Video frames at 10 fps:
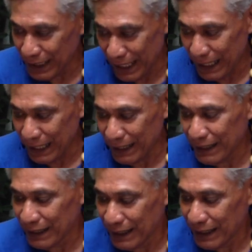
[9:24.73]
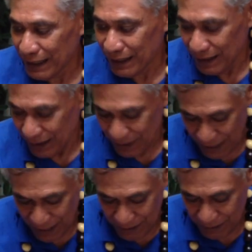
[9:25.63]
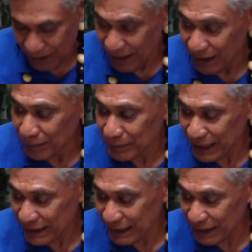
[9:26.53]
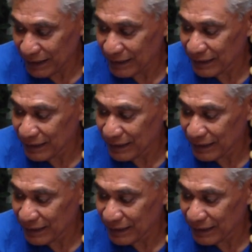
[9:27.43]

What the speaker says: lei at May Day.